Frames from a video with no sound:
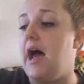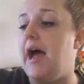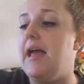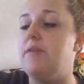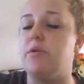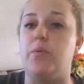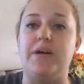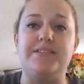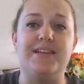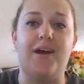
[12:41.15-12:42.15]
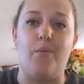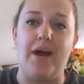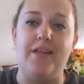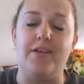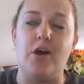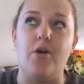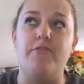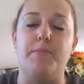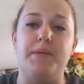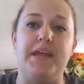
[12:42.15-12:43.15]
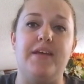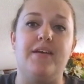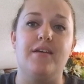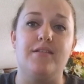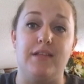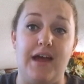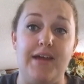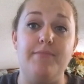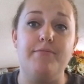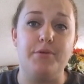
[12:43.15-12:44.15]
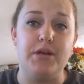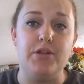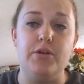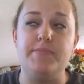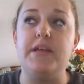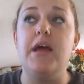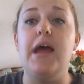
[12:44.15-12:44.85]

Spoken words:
had requested a while ago for pink lime Fruity Loops,